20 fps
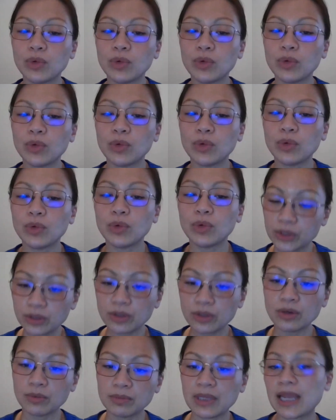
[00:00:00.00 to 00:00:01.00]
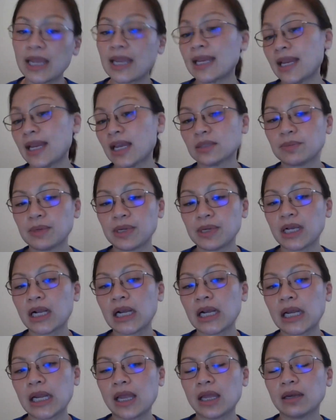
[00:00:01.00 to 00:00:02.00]
we would assume that it has been
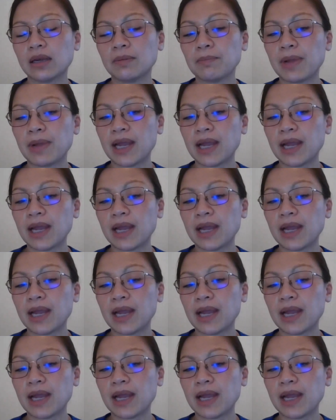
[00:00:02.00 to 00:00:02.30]
cleared